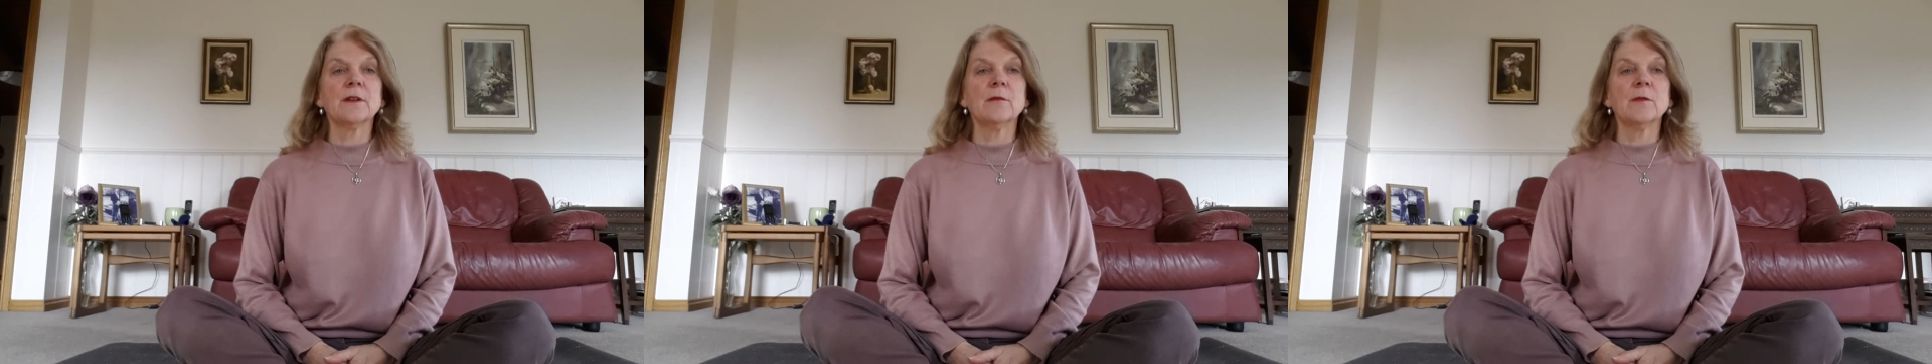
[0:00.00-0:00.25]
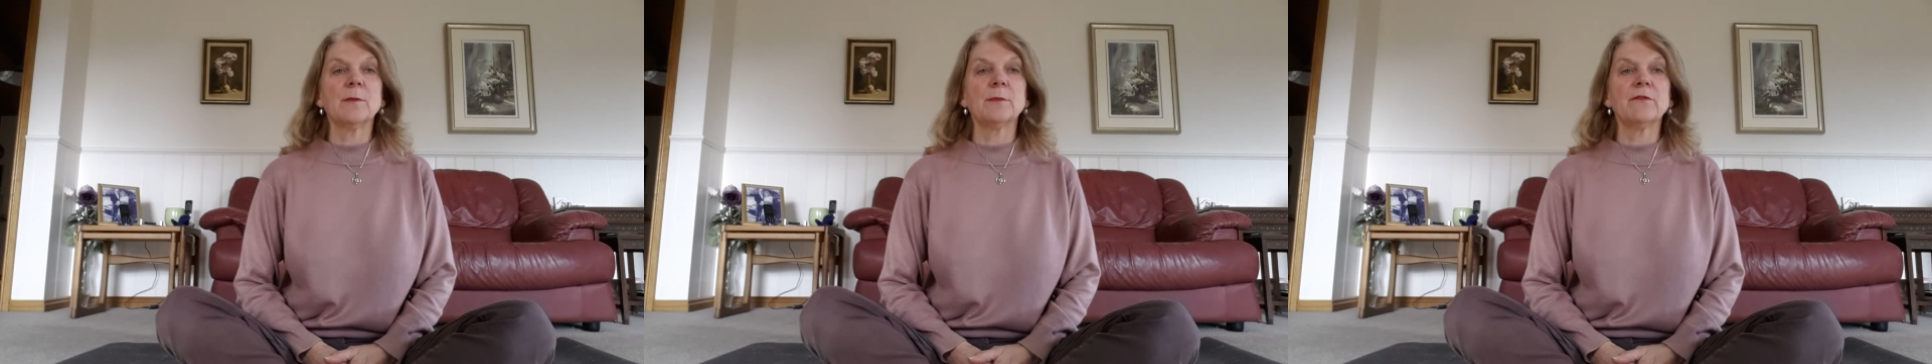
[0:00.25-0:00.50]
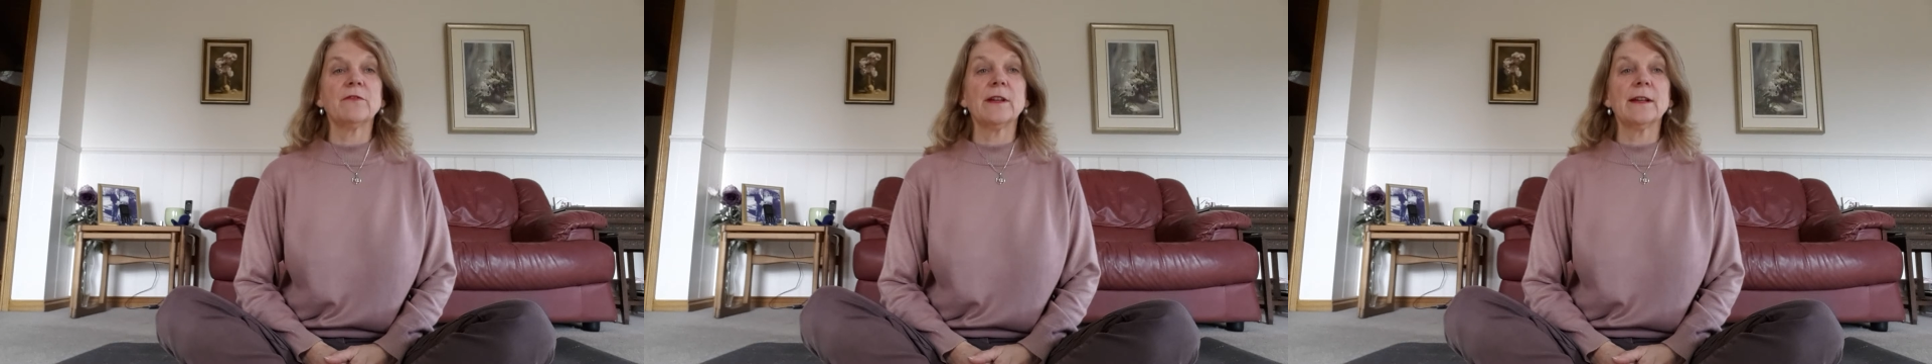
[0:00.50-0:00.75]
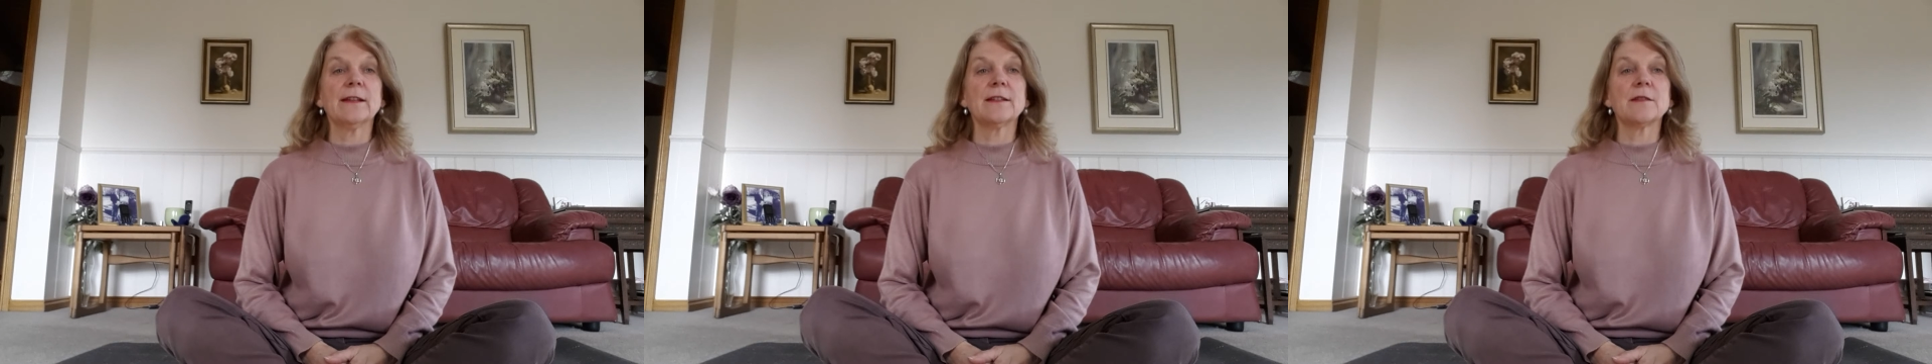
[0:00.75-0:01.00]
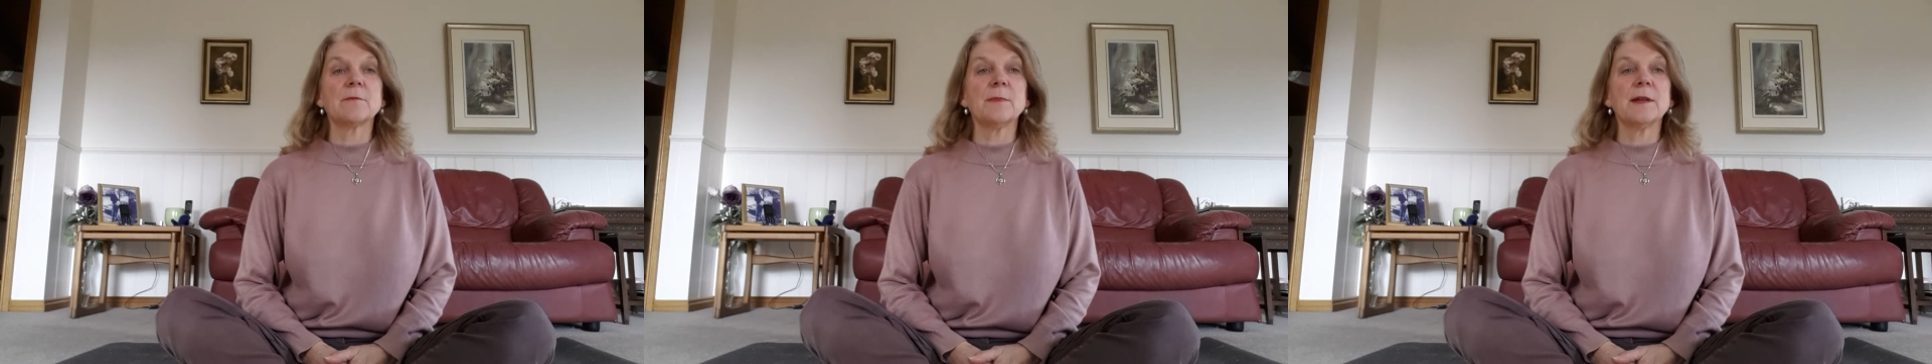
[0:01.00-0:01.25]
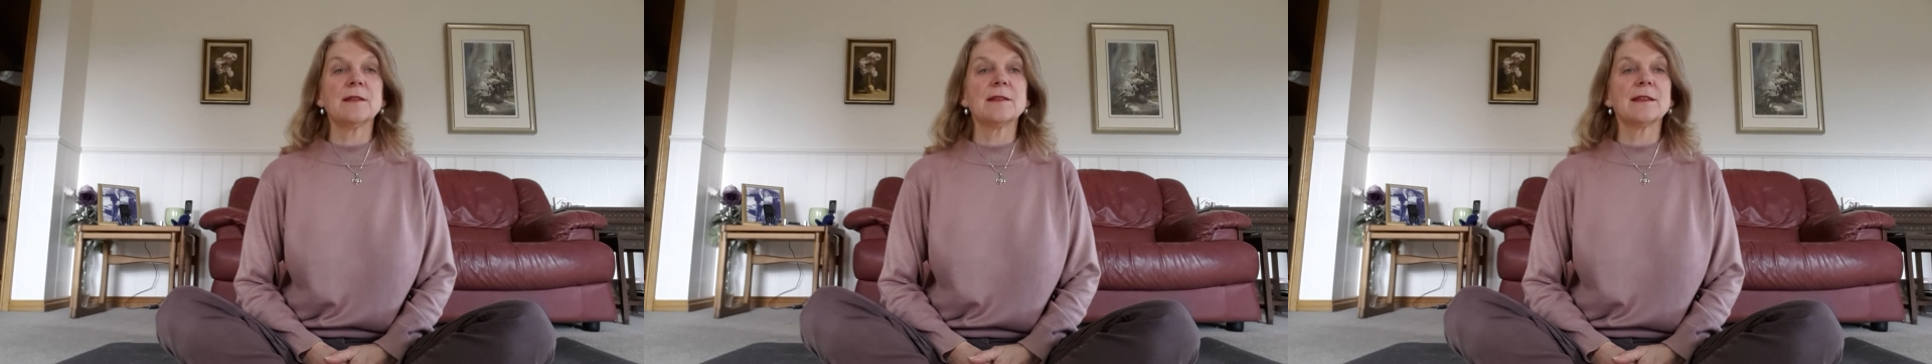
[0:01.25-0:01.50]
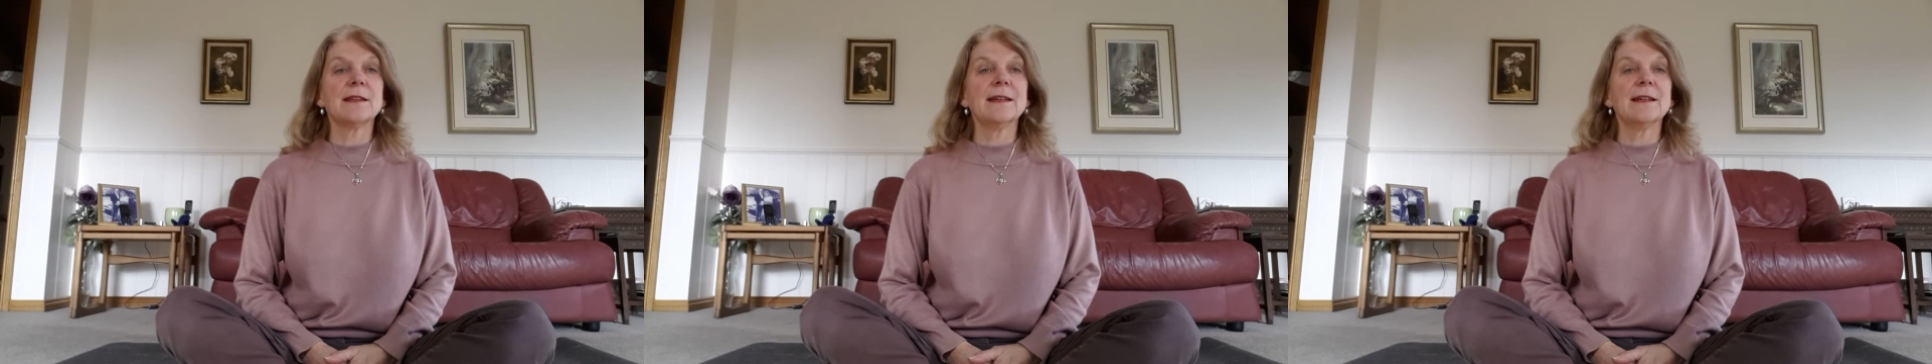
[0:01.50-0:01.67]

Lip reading: You might be feeling some pins and